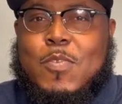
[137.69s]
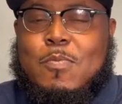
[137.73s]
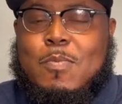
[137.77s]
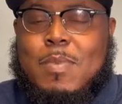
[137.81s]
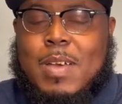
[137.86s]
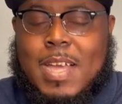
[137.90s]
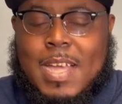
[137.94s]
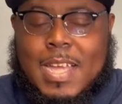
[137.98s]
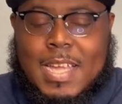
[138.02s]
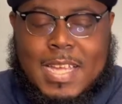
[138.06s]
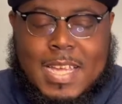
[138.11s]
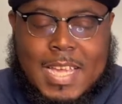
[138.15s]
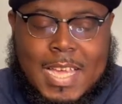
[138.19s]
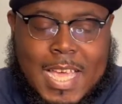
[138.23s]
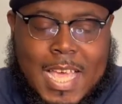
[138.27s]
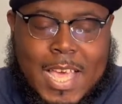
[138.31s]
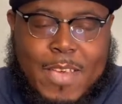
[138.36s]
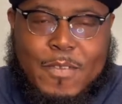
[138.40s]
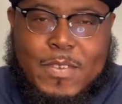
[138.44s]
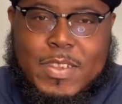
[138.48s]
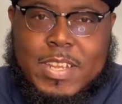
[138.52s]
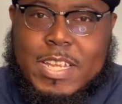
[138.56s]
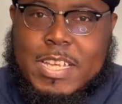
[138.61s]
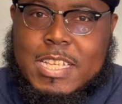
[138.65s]
My God,
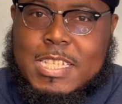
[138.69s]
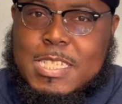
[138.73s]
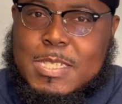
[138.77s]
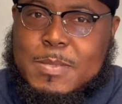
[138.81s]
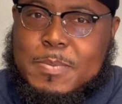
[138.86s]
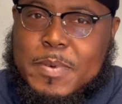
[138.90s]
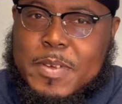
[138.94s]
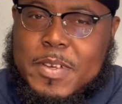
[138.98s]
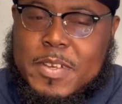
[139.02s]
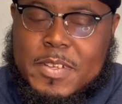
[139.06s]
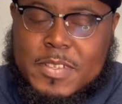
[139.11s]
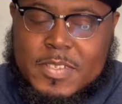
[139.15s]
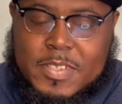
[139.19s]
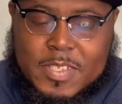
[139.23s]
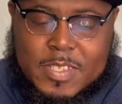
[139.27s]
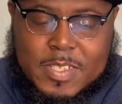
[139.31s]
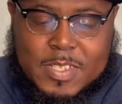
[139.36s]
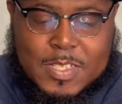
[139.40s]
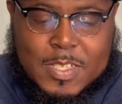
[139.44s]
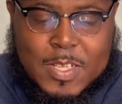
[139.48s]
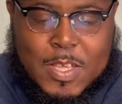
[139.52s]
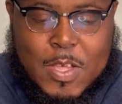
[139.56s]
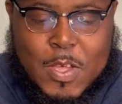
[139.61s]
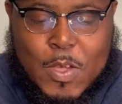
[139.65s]
having
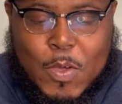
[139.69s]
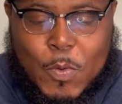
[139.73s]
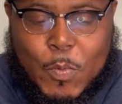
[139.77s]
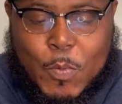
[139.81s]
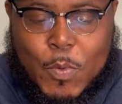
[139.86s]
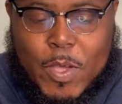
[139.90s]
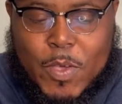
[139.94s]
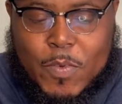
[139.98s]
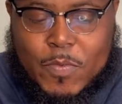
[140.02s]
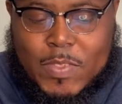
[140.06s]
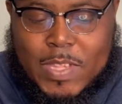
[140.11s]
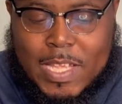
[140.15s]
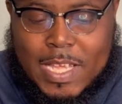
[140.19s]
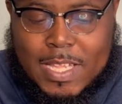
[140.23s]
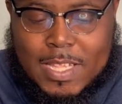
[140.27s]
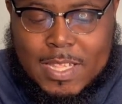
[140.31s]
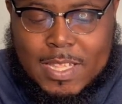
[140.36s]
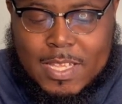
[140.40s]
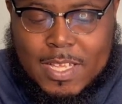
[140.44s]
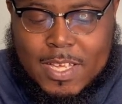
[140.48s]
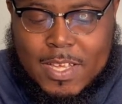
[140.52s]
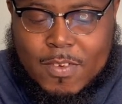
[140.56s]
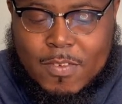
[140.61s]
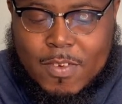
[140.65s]
experiences with that
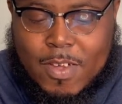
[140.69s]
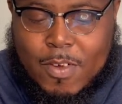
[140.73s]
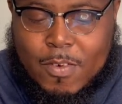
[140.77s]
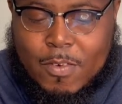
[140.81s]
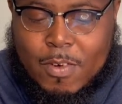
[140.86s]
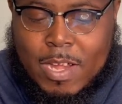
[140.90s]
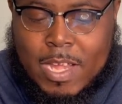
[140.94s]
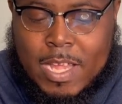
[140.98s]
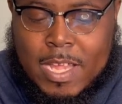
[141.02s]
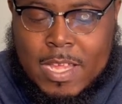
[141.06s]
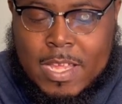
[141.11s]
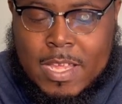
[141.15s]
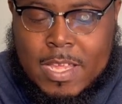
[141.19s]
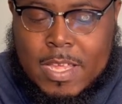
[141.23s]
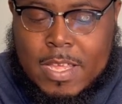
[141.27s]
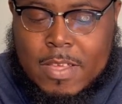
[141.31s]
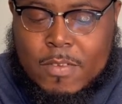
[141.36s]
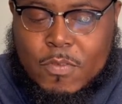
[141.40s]
love, all right?